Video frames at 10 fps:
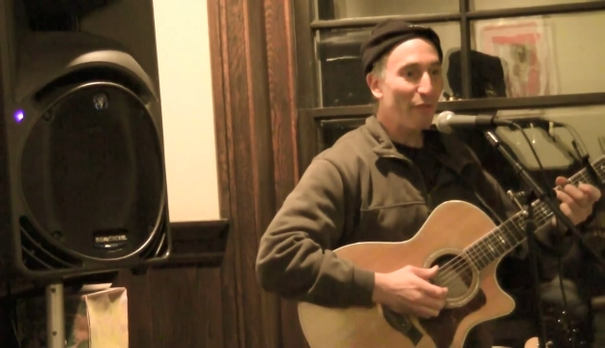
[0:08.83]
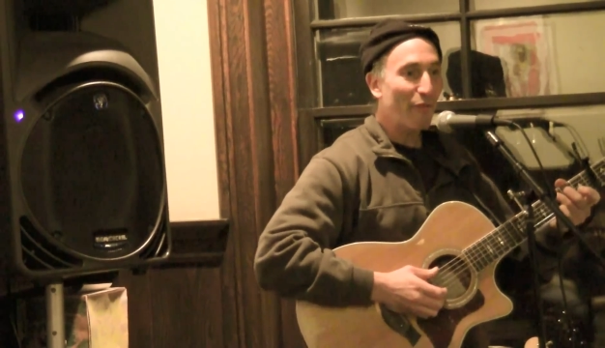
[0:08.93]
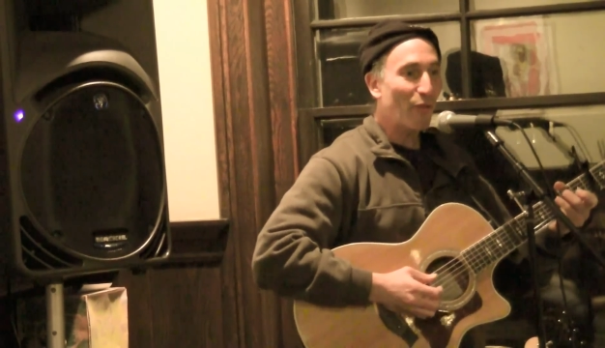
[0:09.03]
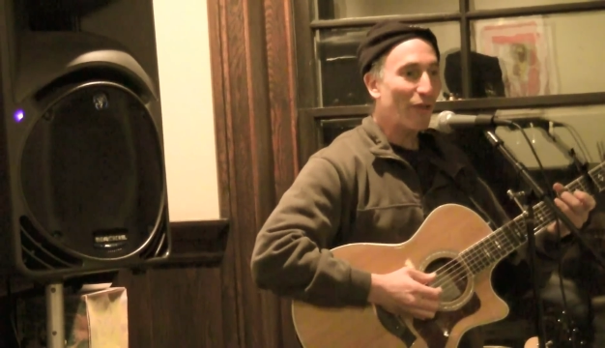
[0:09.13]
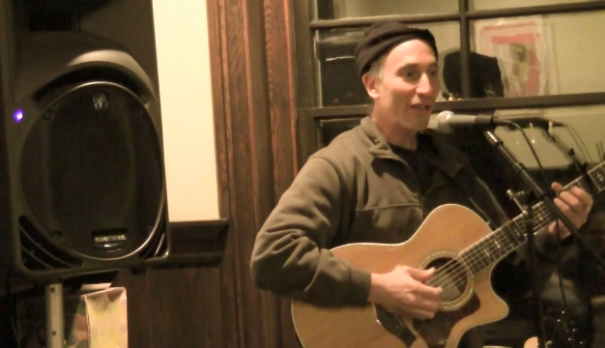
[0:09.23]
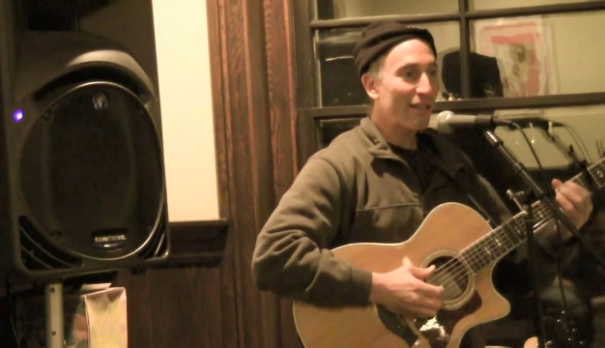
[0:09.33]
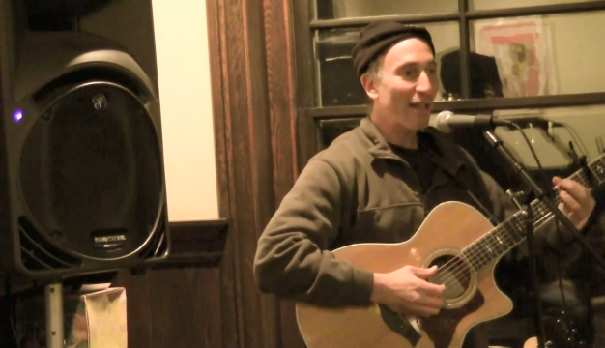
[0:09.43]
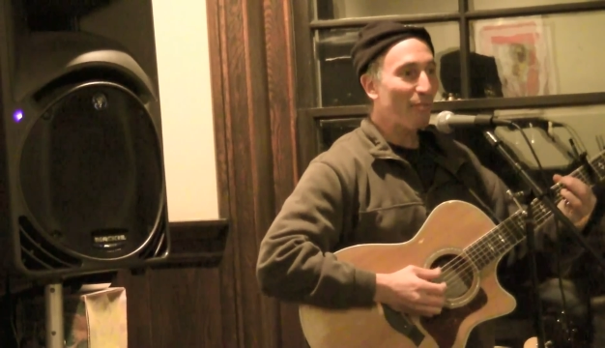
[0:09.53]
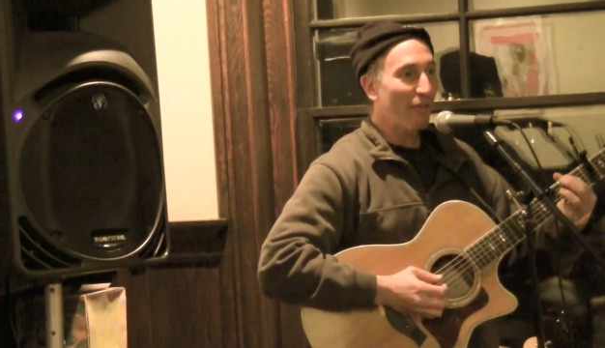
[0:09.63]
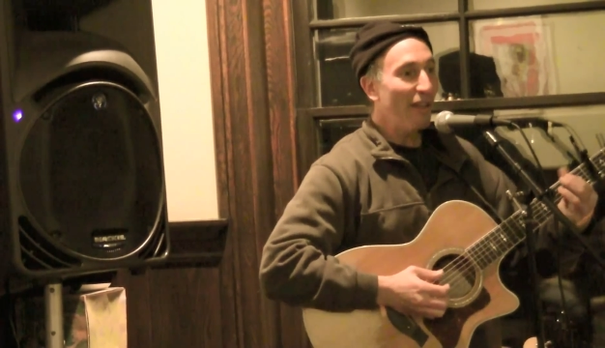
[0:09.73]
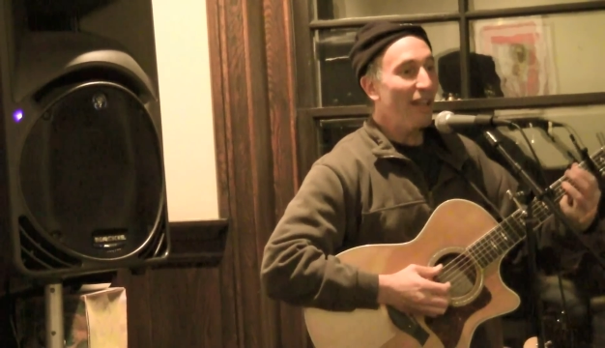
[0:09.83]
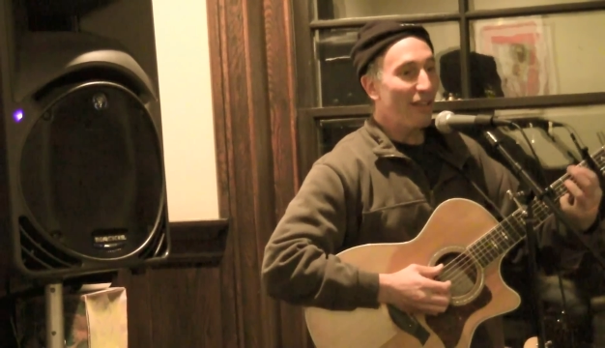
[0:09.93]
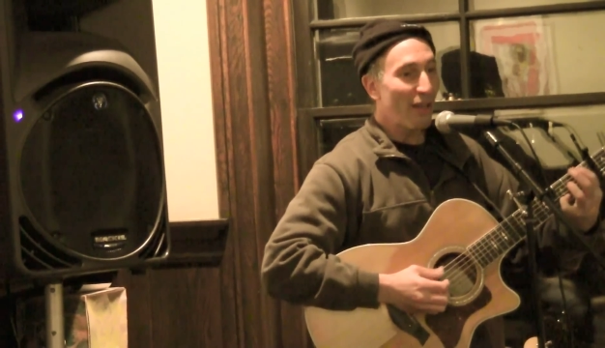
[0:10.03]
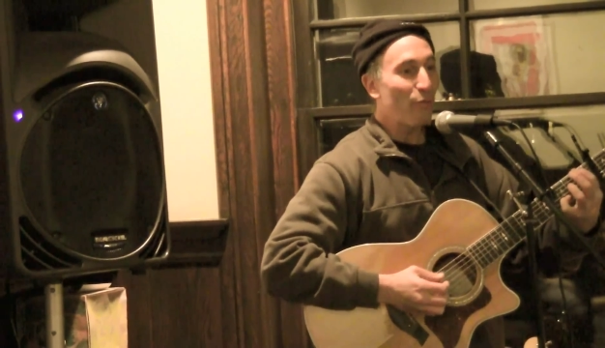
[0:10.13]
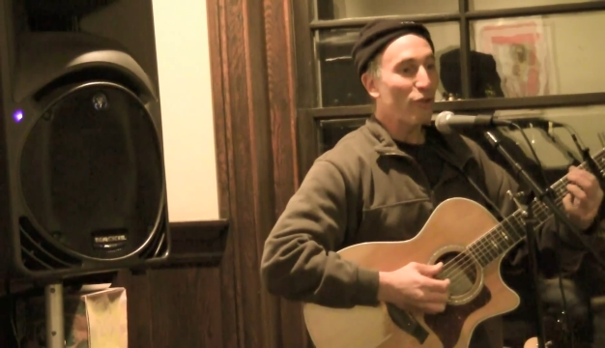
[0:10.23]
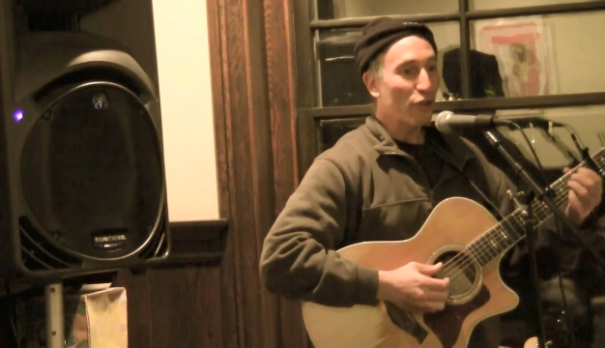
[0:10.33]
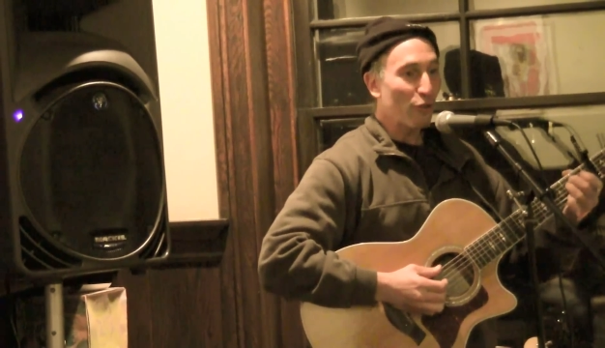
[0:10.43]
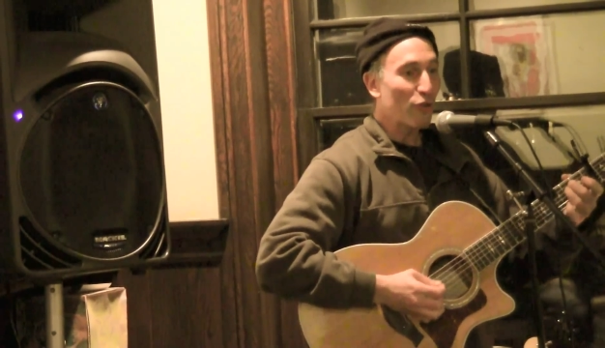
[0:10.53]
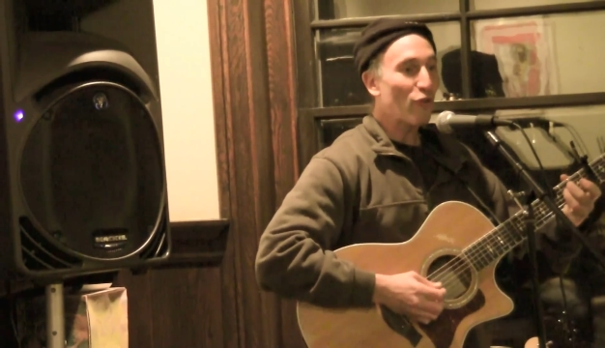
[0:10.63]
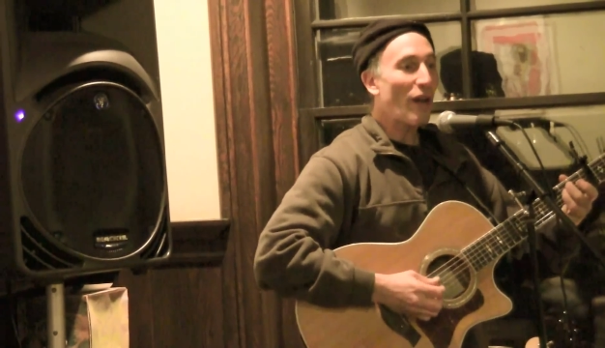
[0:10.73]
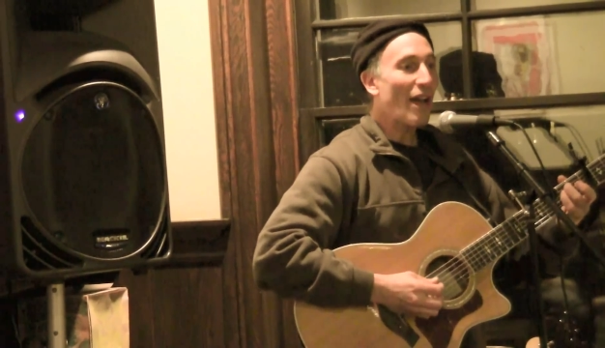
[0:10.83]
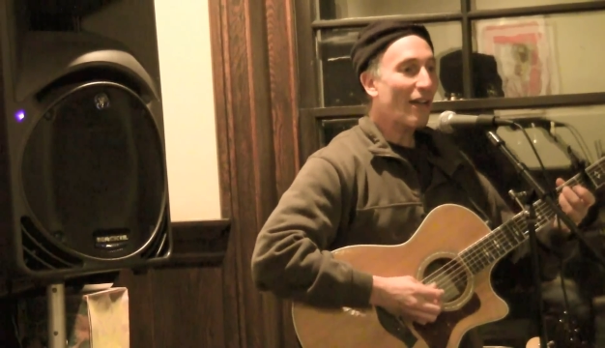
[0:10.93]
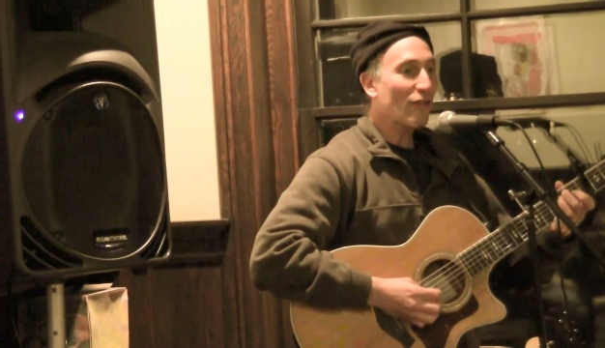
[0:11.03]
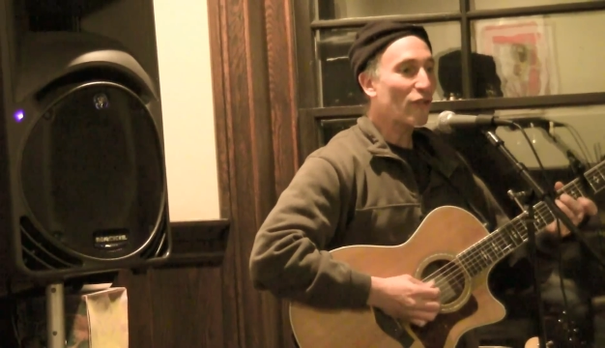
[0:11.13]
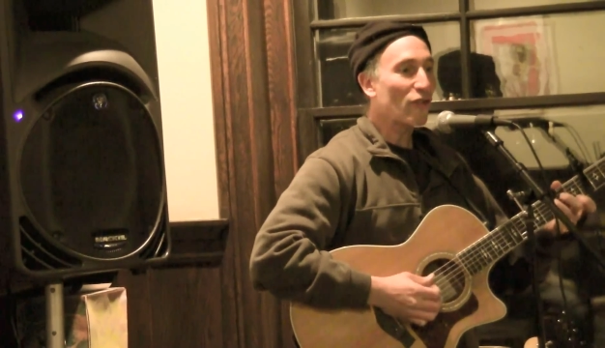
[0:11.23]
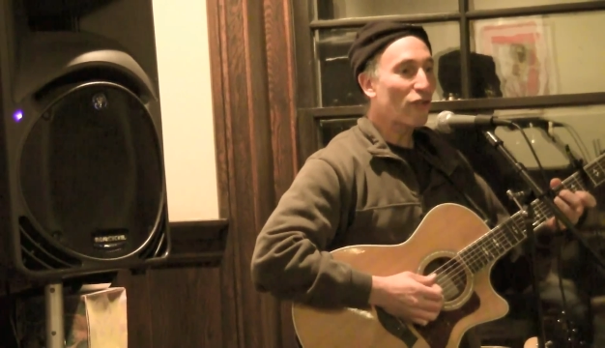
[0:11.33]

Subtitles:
For example, there were juice rags